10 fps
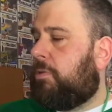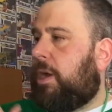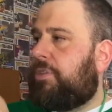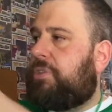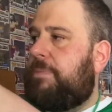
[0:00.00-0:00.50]

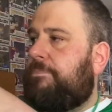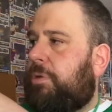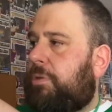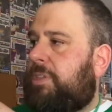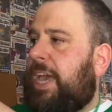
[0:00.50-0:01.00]
quite
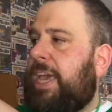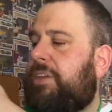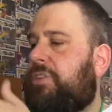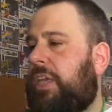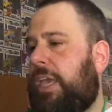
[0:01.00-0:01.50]
simple
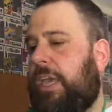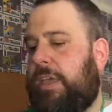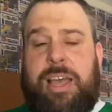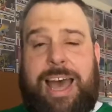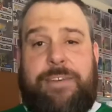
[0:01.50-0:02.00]
text
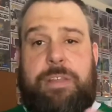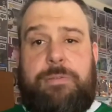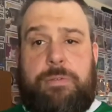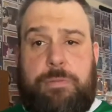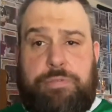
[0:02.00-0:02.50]
here.
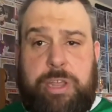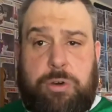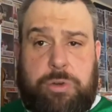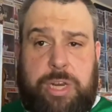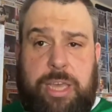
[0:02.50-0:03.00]
Having
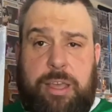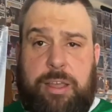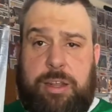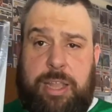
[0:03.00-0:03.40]
pre-ordered it and